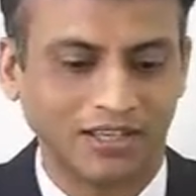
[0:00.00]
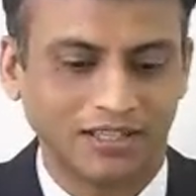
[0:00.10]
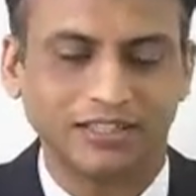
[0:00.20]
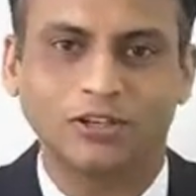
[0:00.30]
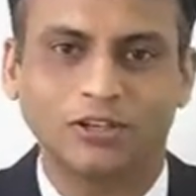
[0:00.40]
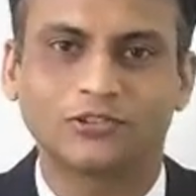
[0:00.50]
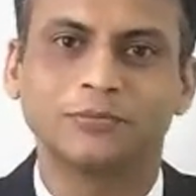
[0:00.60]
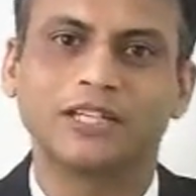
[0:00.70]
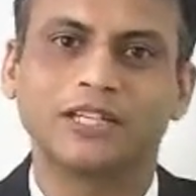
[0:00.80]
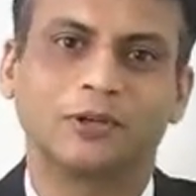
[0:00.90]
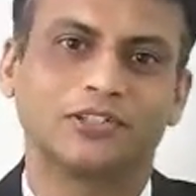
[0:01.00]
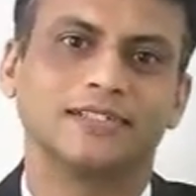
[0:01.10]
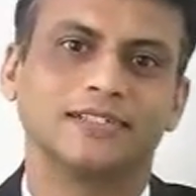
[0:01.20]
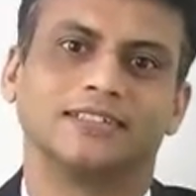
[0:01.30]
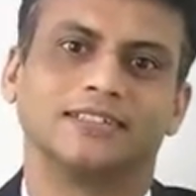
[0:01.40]
Now something about
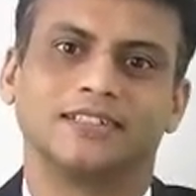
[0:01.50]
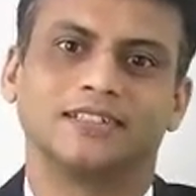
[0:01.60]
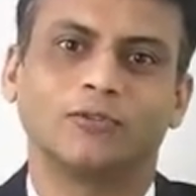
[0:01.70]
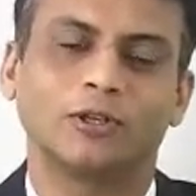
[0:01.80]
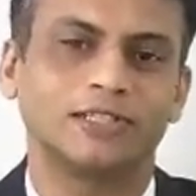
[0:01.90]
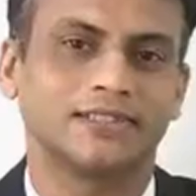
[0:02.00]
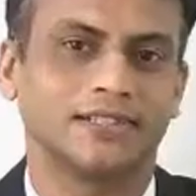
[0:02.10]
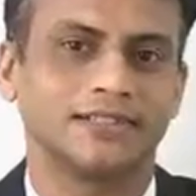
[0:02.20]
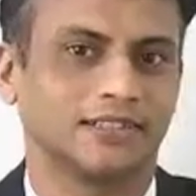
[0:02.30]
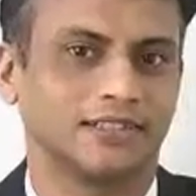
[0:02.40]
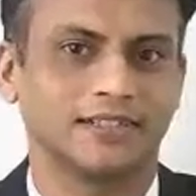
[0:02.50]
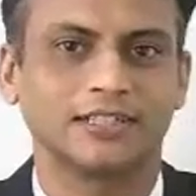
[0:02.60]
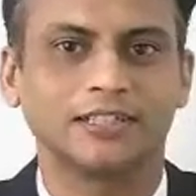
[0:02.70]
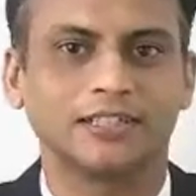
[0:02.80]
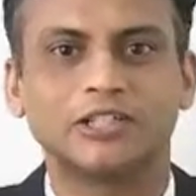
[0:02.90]
Sanskrit. What is Sanskrit?
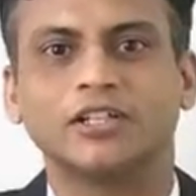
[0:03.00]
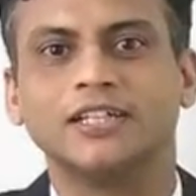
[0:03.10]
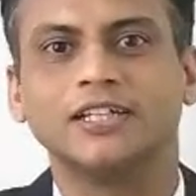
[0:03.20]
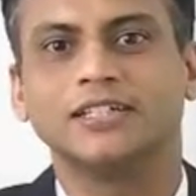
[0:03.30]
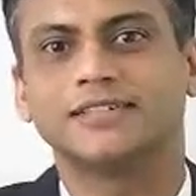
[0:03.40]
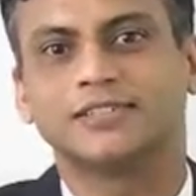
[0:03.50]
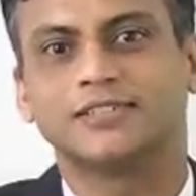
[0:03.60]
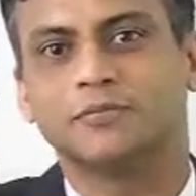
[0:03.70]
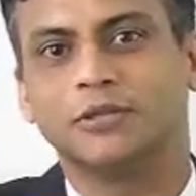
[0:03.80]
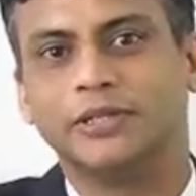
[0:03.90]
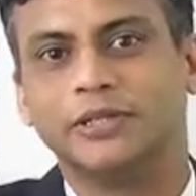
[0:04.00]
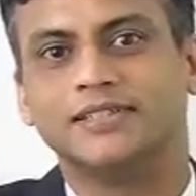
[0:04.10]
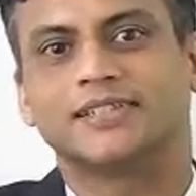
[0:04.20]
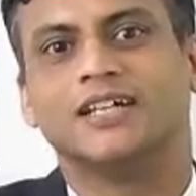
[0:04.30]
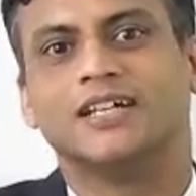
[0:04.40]
Sanskrit literally simply
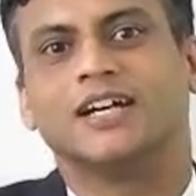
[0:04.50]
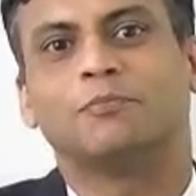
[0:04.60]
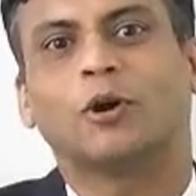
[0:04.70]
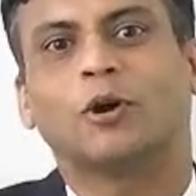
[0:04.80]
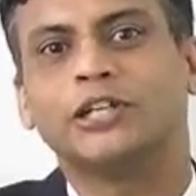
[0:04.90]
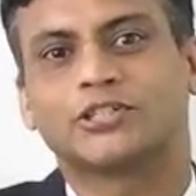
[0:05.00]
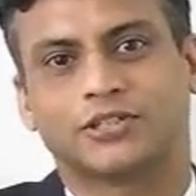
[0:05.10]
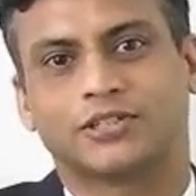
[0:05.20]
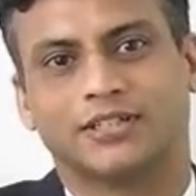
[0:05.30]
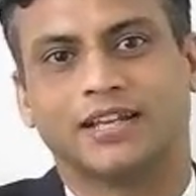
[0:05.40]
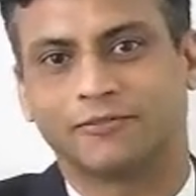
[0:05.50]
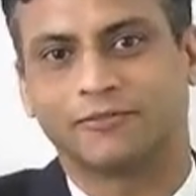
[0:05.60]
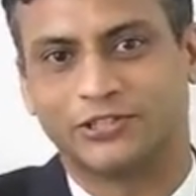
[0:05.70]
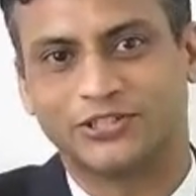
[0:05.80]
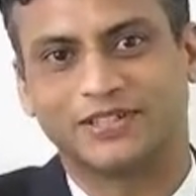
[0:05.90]
means a polished
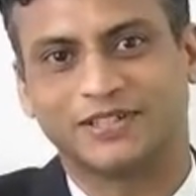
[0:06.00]
language.